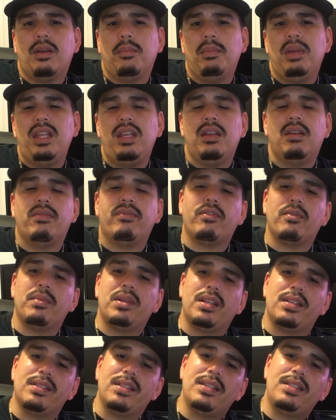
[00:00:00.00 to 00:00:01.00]
media from
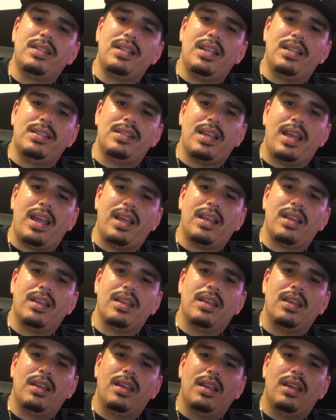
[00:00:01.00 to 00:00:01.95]
an existing tank